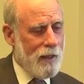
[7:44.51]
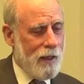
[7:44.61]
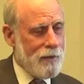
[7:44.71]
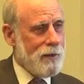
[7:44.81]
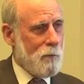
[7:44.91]

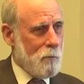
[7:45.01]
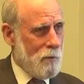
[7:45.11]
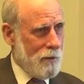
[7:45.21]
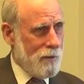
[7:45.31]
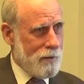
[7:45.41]
end up
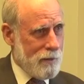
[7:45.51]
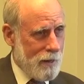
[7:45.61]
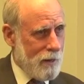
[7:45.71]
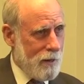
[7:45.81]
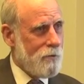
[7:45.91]
in
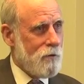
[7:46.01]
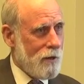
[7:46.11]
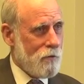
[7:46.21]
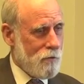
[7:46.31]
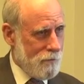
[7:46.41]
Len
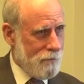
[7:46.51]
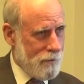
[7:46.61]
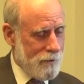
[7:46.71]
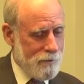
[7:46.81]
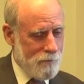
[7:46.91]
Kleinrock's
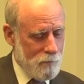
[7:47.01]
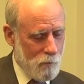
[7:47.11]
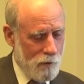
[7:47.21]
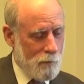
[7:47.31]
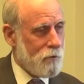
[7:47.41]
uh,
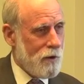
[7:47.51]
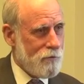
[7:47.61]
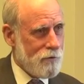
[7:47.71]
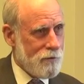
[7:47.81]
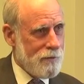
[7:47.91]

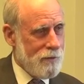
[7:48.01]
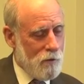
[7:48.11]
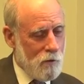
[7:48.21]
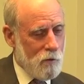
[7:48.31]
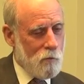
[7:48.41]
operation
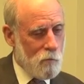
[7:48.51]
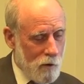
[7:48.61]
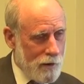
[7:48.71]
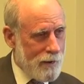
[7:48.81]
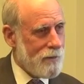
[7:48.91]

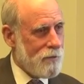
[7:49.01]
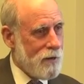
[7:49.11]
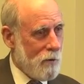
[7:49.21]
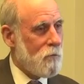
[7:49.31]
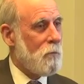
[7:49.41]
running the
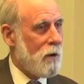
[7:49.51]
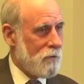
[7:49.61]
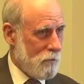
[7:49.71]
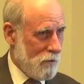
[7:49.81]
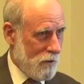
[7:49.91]
Network
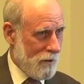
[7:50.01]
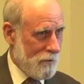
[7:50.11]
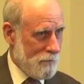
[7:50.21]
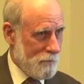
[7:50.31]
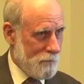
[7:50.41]
Measurement Center.